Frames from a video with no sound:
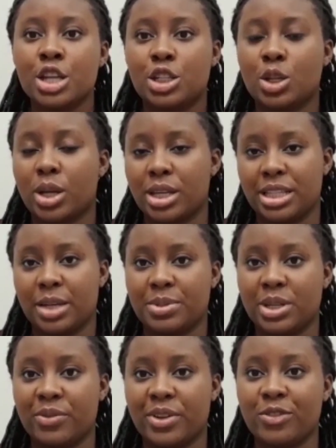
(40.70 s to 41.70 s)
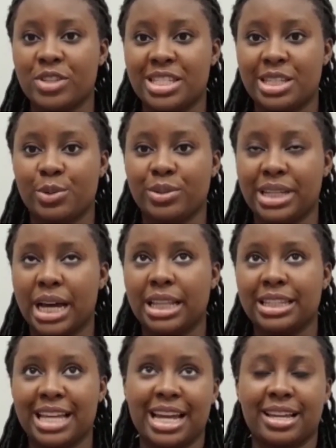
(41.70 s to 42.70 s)
stalking themselves. Even still, they
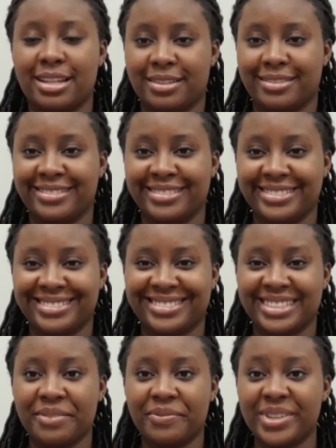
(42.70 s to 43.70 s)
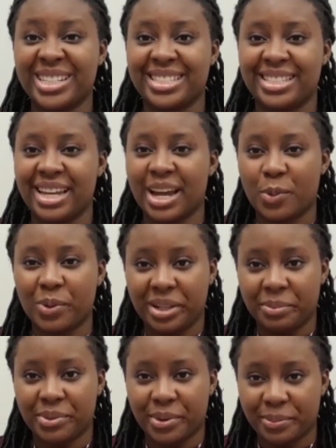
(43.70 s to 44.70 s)
are like they've reached the
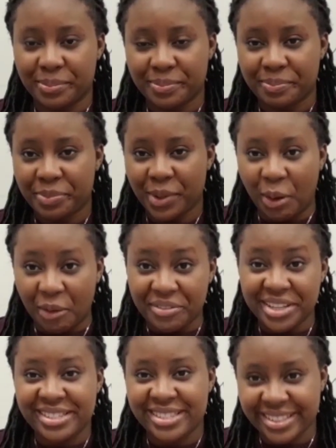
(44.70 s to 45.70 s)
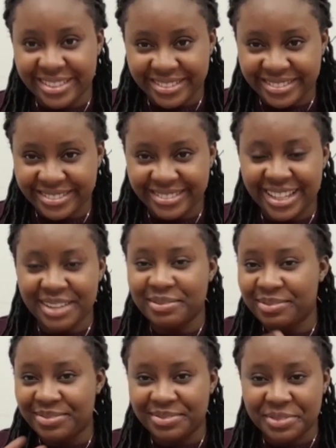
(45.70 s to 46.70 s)
equilibrium of eating.
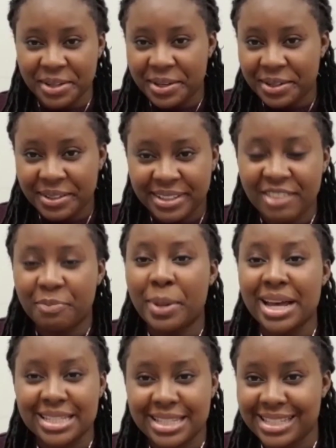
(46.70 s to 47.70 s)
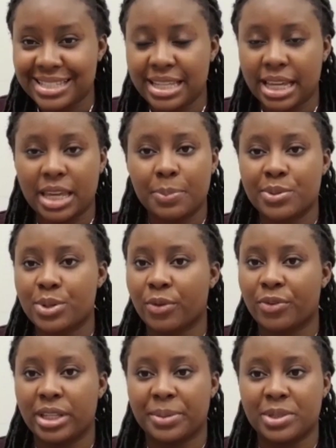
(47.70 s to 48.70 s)
They've passed it. They keep
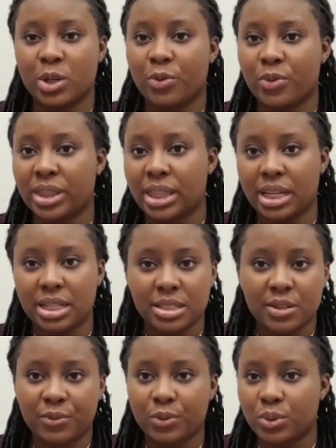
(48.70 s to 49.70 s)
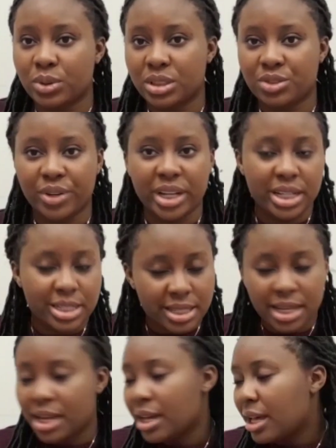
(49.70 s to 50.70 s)
stuffing themselves with things, food, drinks,